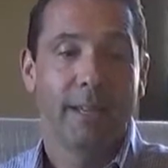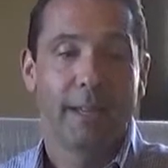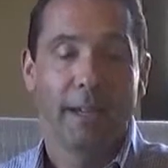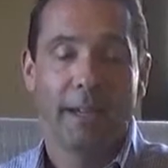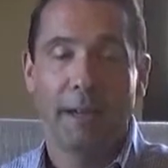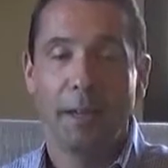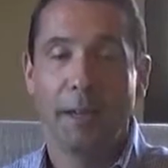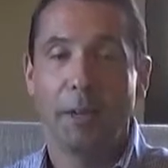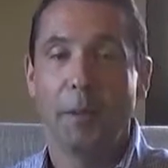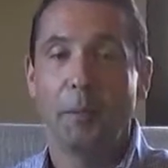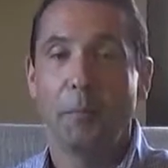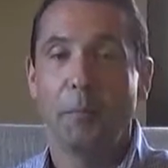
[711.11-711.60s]

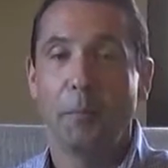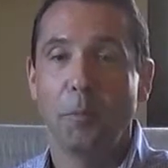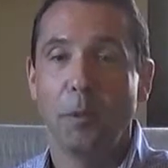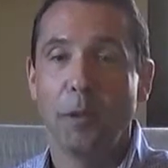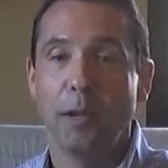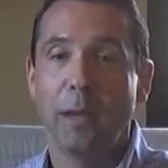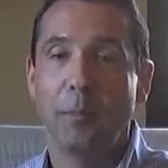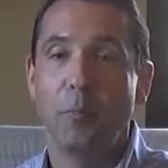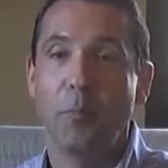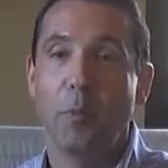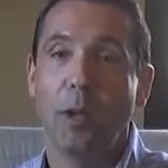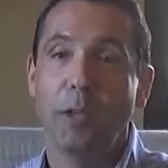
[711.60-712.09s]

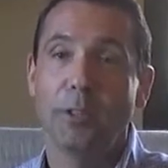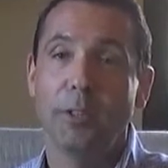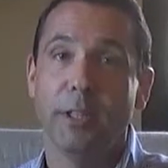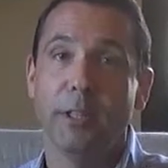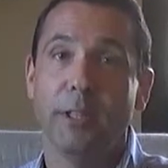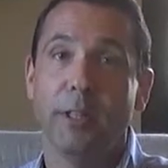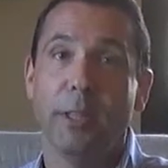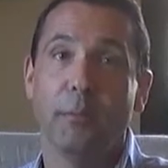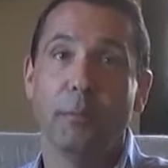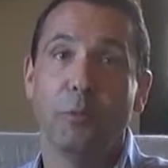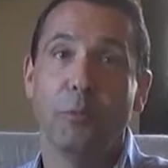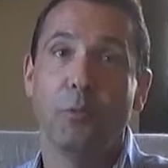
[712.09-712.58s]
and
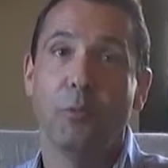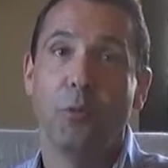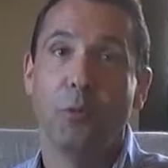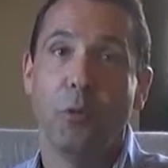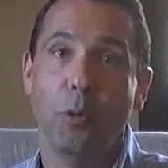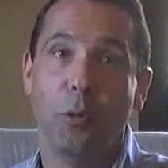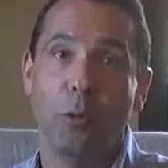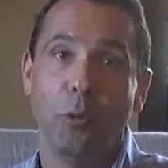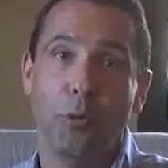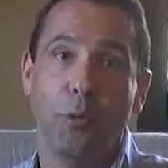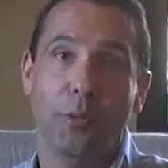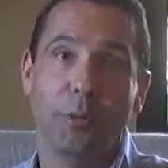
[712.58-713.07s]
watching them
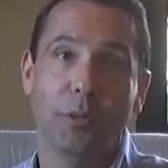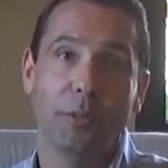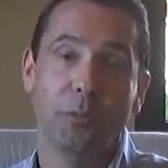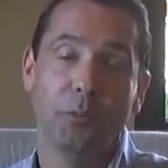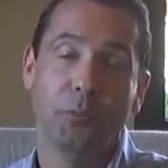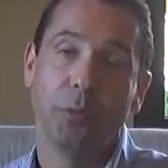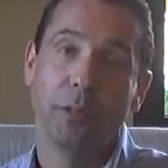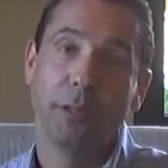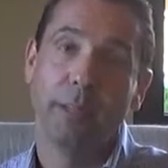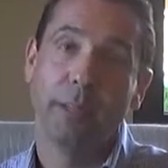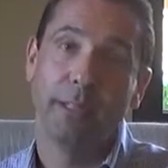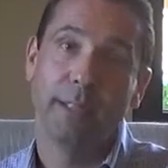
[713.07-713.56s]
grow is
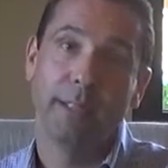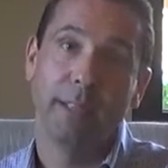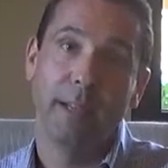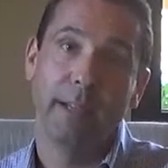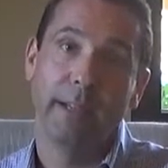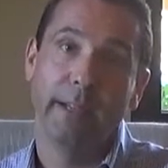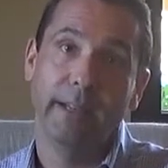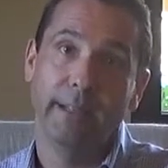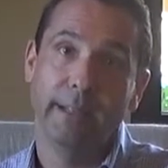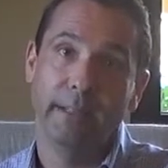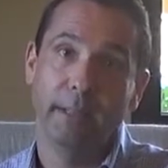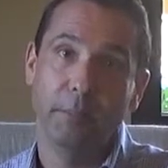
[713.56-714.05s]
really
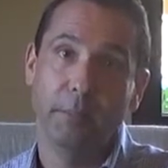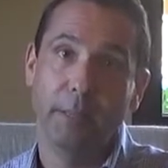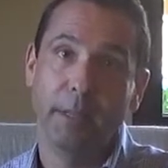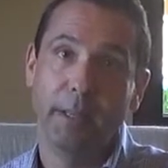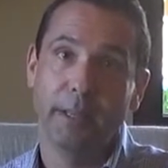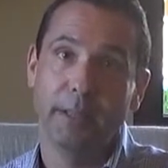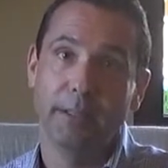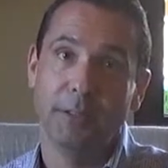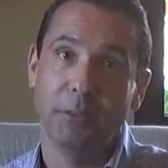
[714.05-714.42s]
exciting to me.